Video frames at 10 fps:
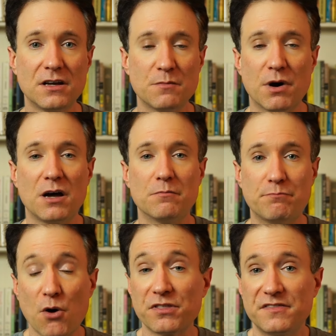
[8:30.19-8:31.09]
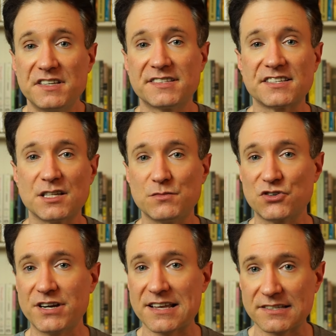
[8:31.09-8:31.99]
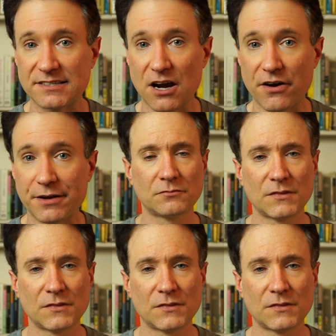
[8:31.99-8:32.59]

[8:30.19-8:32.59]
But both of these systems are necessary.